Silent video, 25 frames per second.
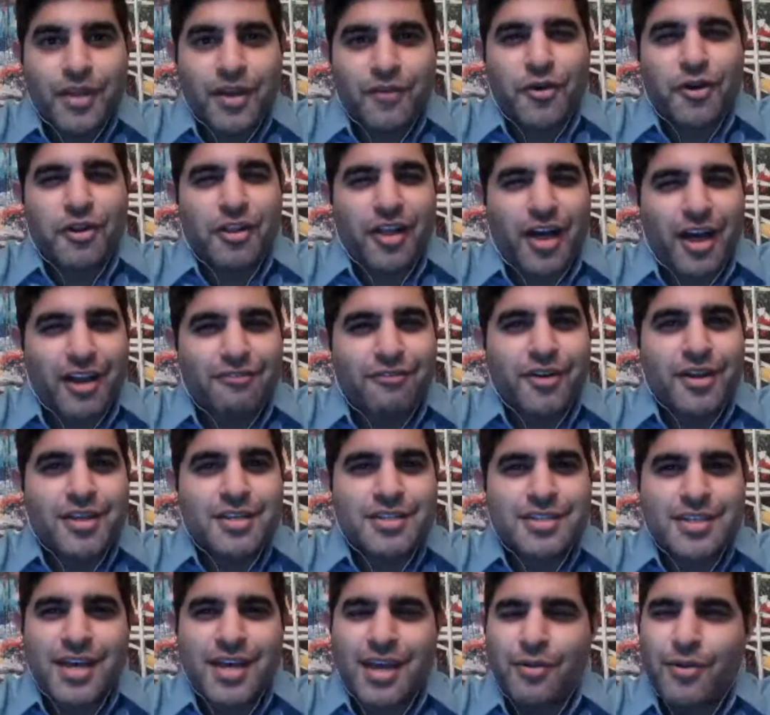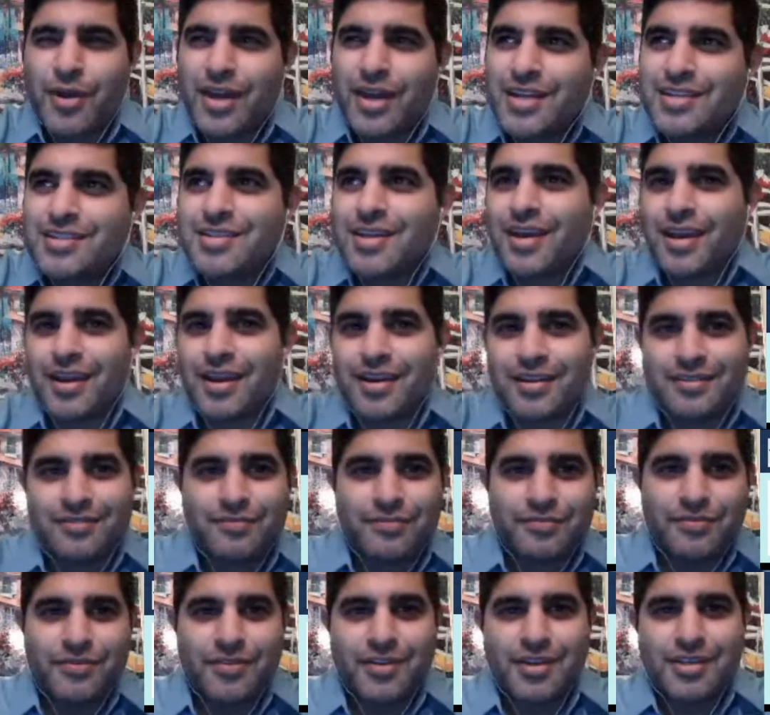I've heard a lot of friends say, wait a second,
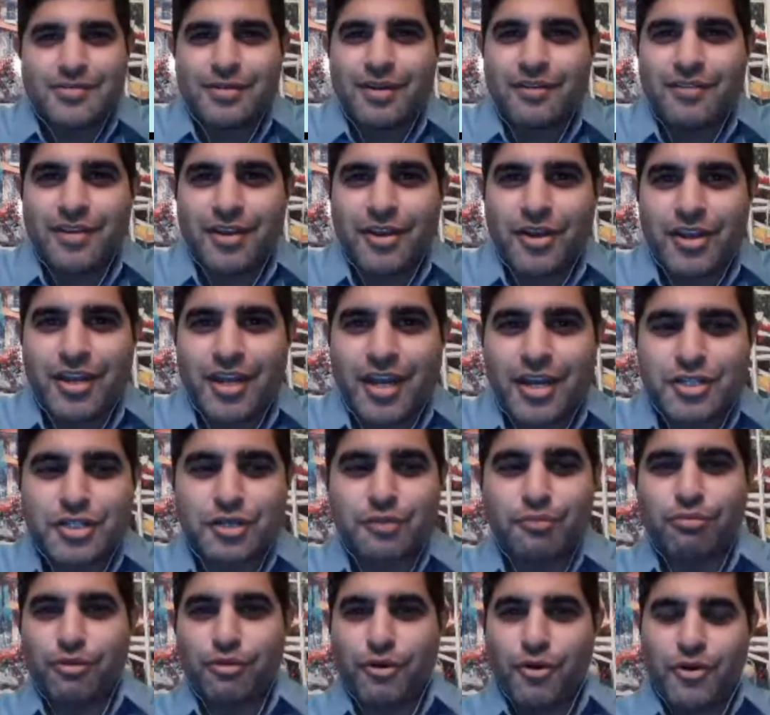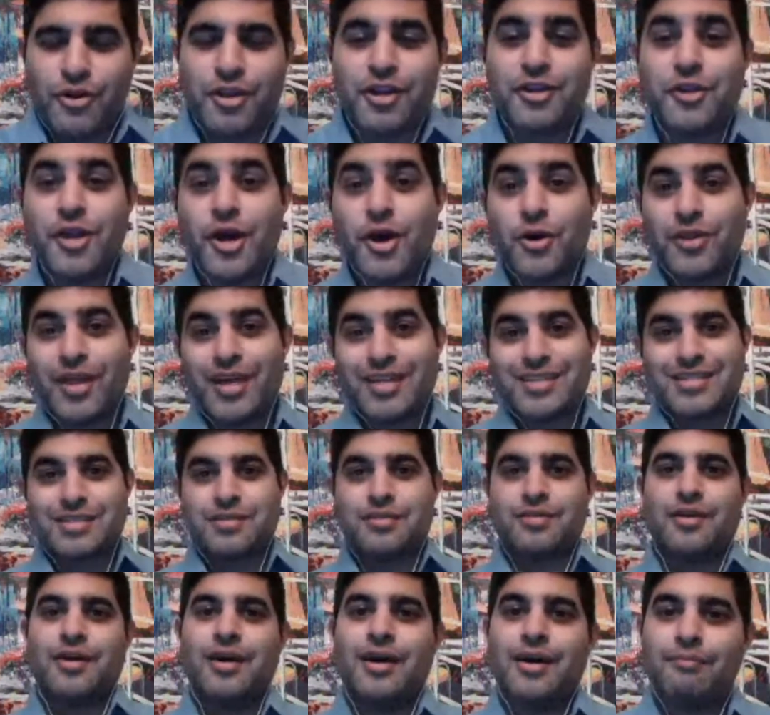is my connection broken? No, that's
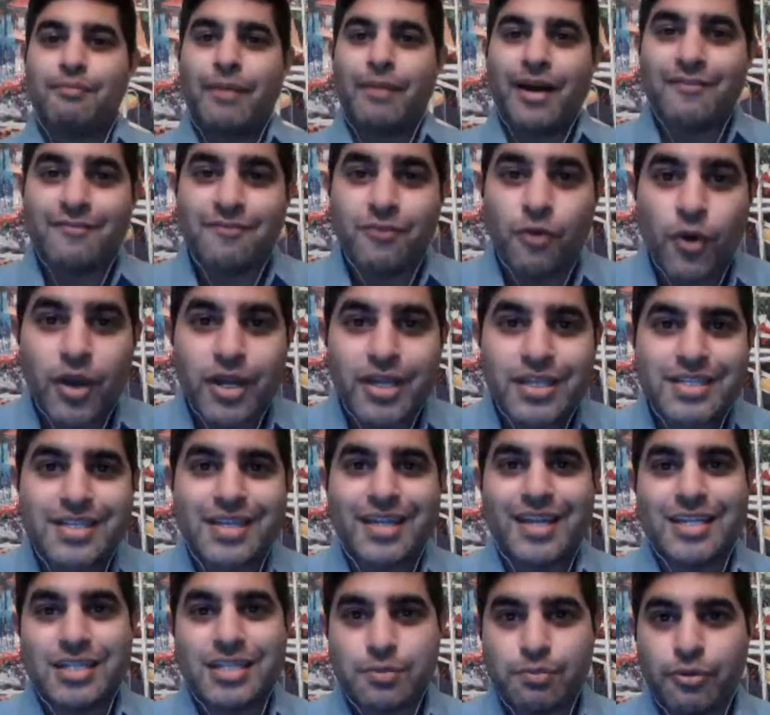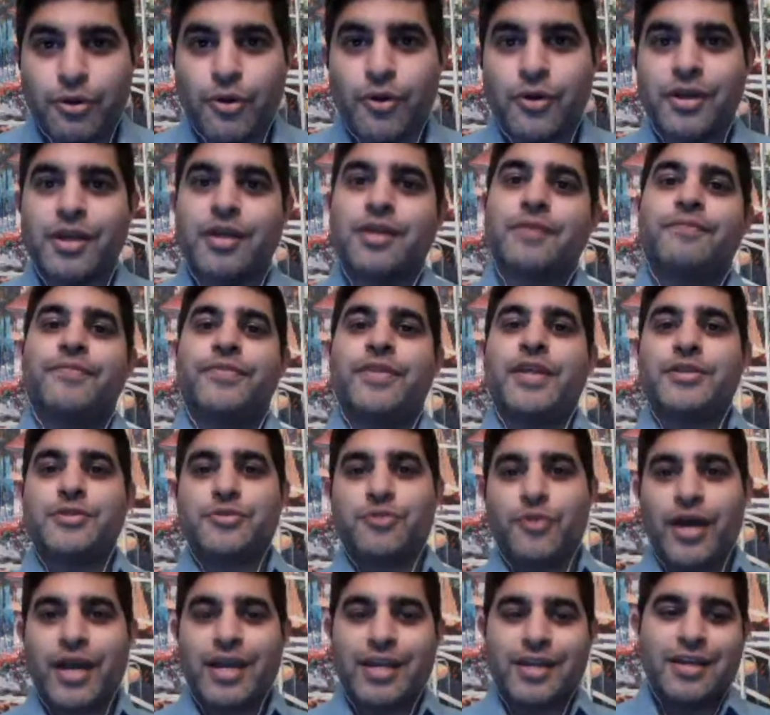my voice and it's broken. That's
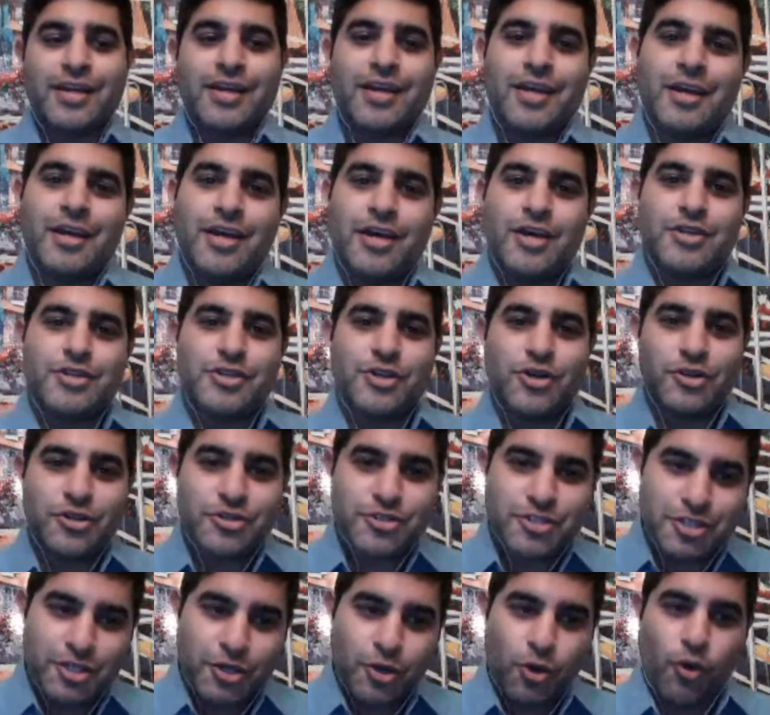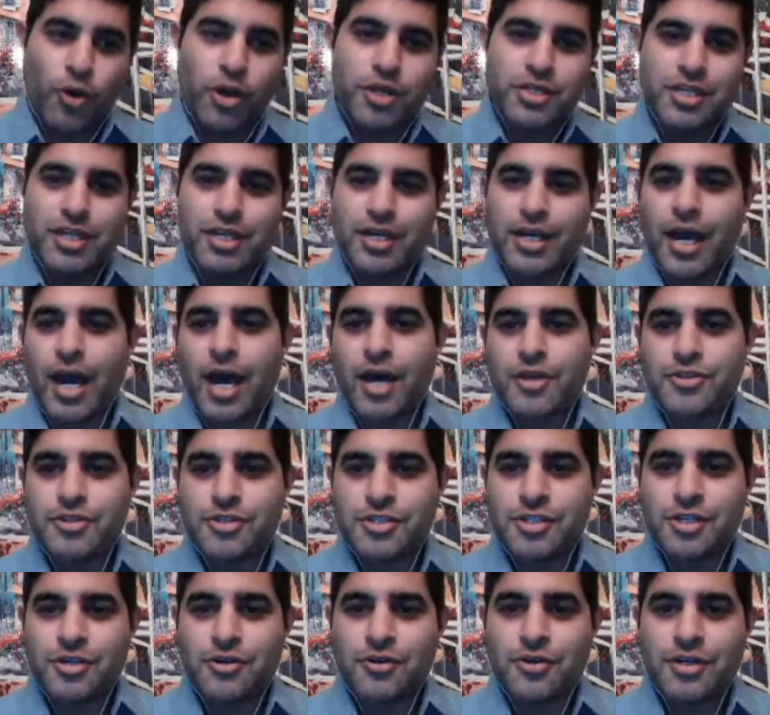right. So this is the Quarantine Concert
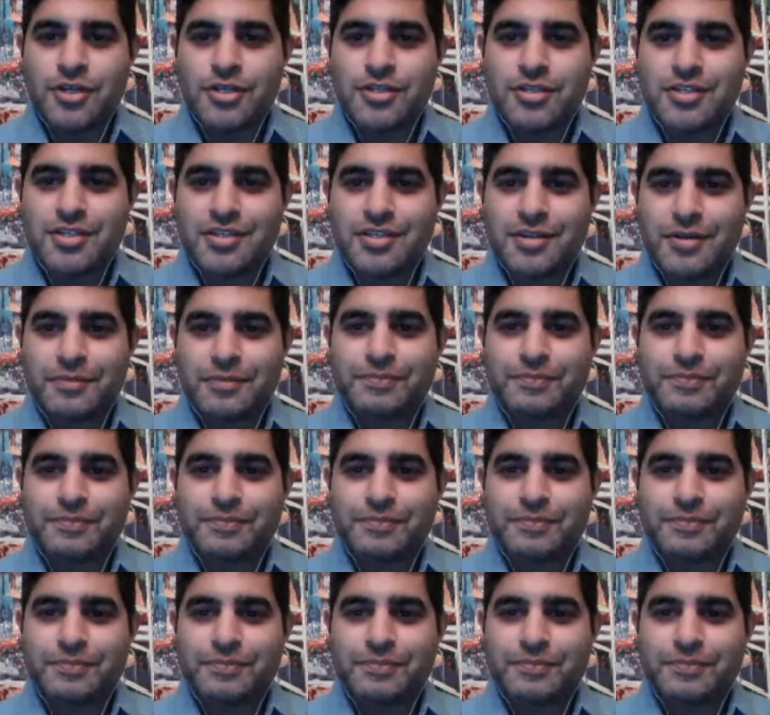Series.